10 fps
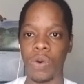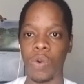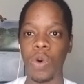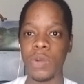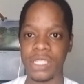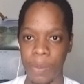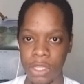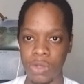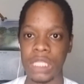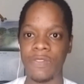opens an
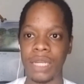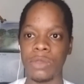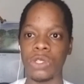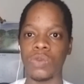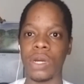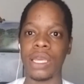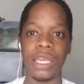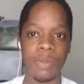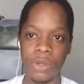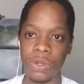opportunity for them to do an
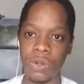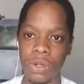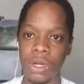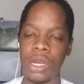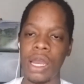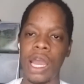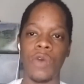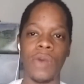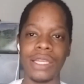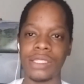APO, a
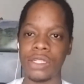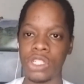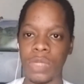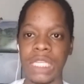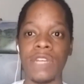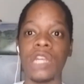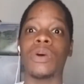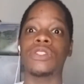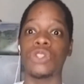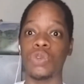rights issue, whatever they
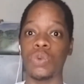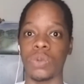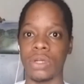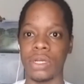want to do.